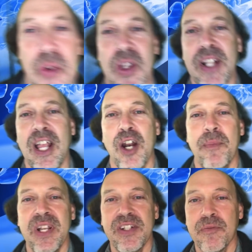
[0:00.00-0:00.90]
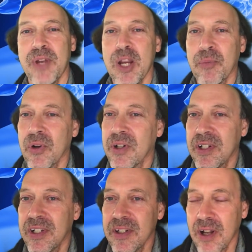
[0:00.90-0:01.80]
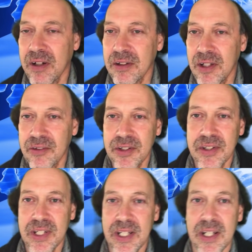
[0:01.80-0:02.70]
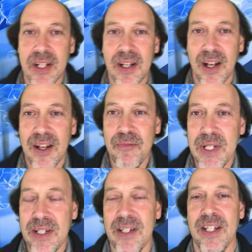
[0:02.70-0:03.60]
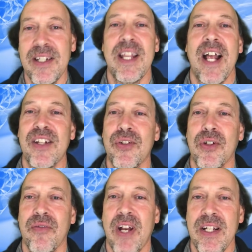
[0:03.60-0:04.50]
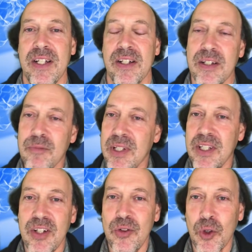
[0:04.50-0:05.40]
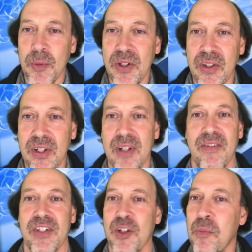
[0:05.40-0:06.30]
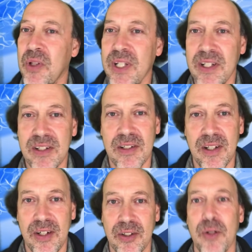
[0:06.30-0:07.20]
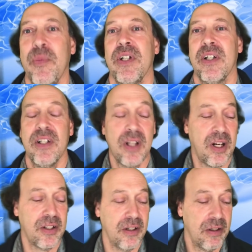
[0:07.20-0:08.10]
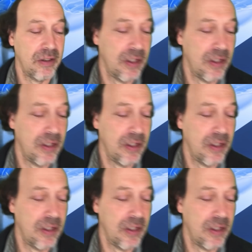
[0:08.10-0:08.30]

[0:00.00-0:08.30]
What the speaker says: you think that a piece of paper could conduct electricity? I mean, it's that sort of idea. Something that you normally think of as a complete insulator could be a conductor.